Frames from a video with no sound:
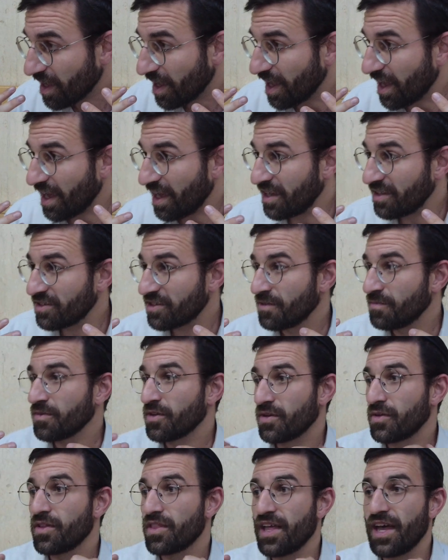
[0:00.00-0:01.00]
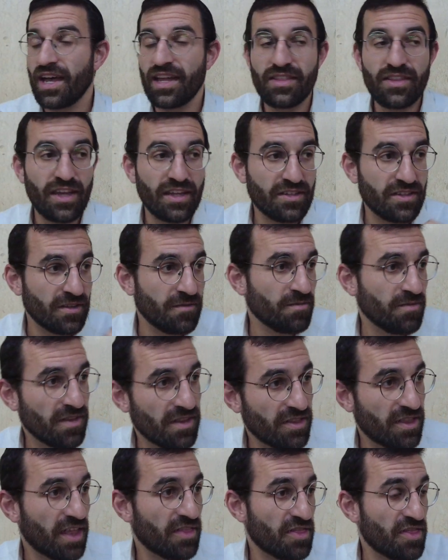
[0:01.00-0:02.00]
and that
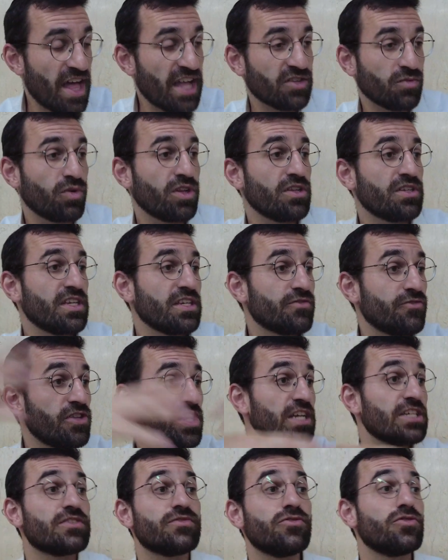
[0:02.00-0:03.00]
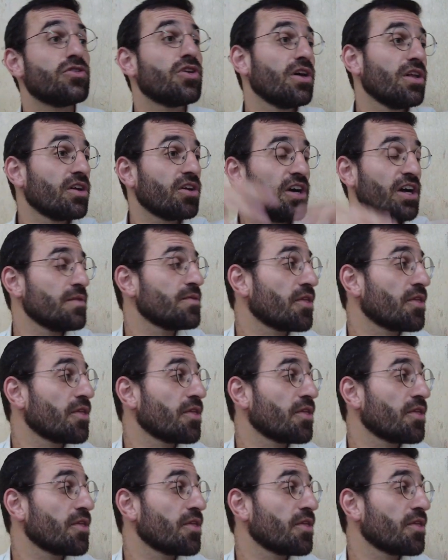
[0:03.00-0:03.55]
when it says v'nesfu kol hagoyim,